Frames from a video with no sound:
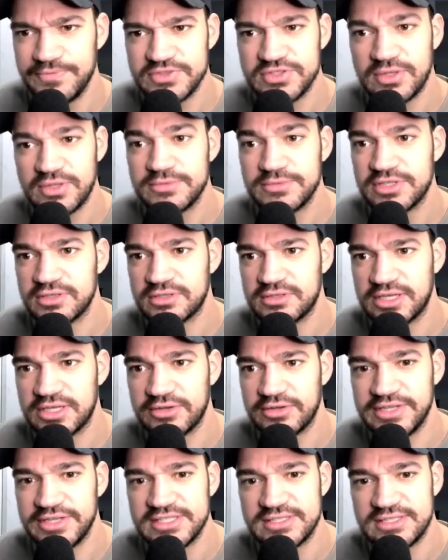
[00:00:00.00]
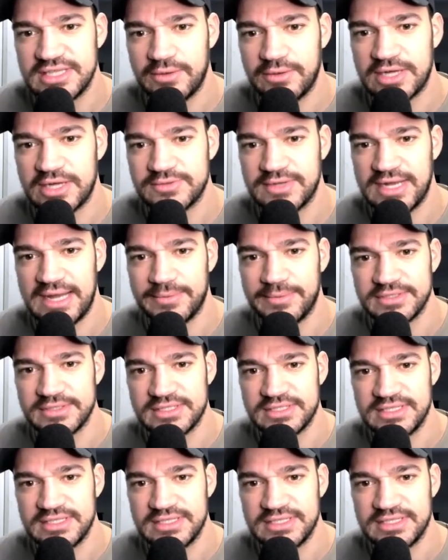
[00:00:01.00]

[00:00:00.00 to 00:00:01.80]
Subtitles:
So I'm just going to click on this. Now watch what happens.